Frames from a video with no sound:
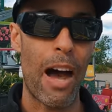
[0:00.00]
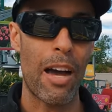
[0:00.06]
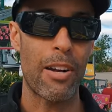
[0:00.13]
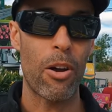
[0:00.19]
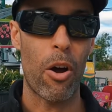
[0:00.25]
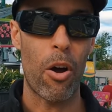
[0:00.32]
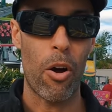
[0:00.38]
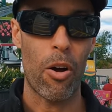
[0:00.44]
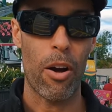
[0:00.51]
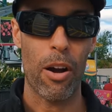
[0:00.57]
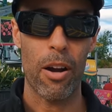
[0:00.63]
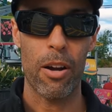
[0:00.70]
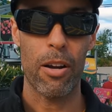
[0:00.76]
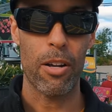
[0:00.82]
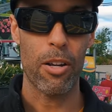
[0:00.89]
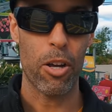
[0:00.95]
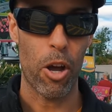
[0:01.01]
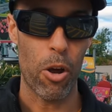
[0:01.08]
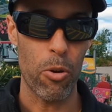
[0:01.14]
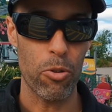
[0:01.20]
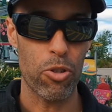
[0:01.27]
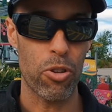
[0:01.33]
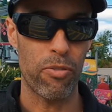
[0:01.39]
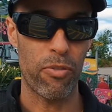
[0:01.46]
on our
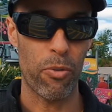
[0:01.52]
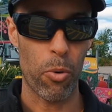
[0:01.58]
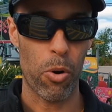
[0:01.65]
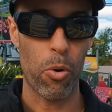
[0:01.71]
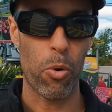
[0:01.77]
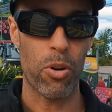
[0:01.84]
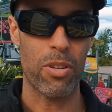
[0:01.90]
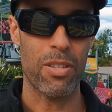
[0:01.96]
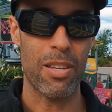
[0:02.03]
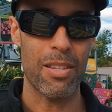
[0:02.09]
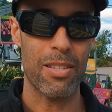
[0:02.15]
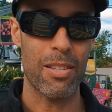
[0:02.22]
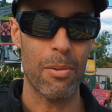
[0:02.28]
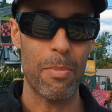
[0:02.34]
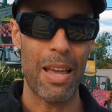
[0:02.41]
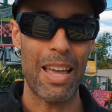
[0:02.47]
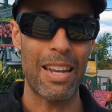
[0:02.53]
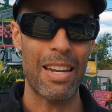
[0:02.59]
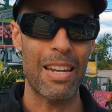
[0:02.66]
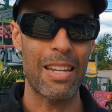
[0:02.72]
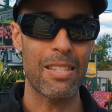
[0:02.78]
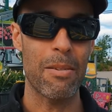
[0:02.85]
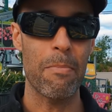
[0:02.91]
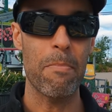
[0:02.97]
coach four corner system, and it
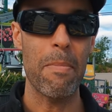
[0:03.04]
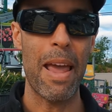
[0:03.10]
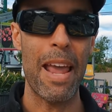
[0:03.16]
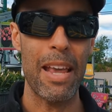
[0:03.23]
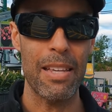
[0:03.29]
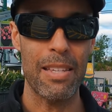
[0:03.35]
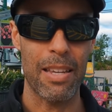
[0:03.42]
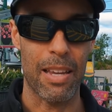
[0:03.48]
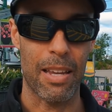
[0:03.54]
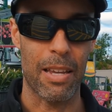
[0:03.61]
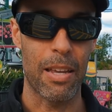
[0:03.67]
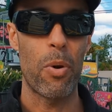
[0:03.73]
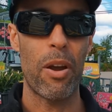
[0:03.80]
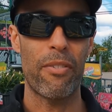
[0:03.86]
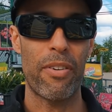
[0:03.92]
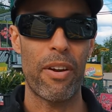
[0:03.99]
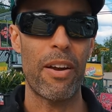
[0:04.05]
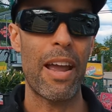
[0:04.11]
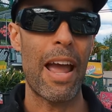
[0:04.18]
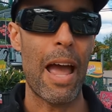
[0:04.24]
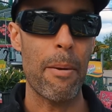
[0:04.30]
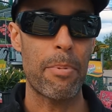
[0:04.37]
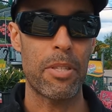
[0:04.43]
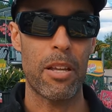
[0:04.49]
is amazing. We are very
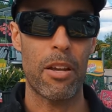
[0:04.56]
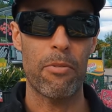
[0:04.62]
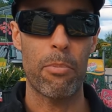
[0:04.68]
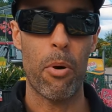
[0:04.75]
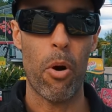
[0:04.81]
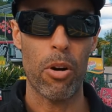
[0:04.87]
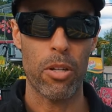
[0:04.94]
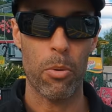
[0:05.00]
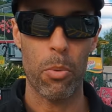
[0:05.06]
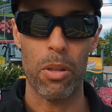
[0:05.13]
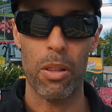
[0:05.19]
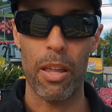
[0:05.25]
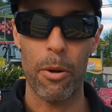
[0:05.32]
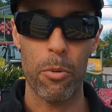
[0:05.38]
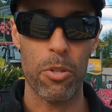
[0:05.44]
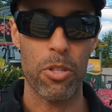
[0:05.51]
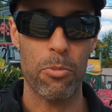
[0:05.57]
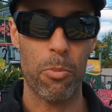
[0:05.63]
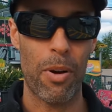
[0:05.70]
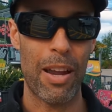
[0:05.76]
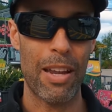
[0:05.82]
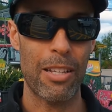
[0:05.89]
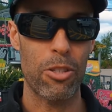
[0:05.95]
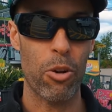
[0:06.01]
happy to have partnered with Liquid
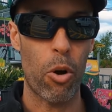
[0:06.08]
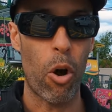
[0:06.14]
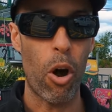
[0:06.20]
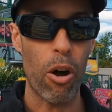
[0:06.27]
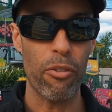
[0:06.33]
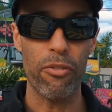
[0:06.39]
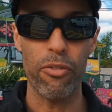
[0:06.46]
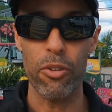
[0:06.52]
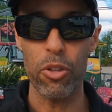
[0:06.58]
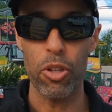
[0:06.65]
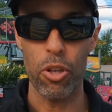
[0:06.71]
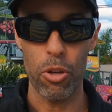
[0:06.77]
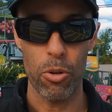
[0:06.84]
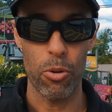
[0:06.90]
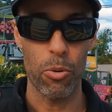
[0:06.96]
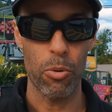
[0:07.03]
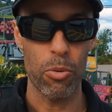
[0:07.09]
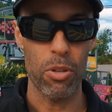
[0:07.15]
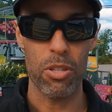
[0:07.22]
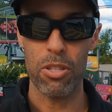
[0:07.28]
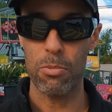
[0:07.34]
Spring to offer you, the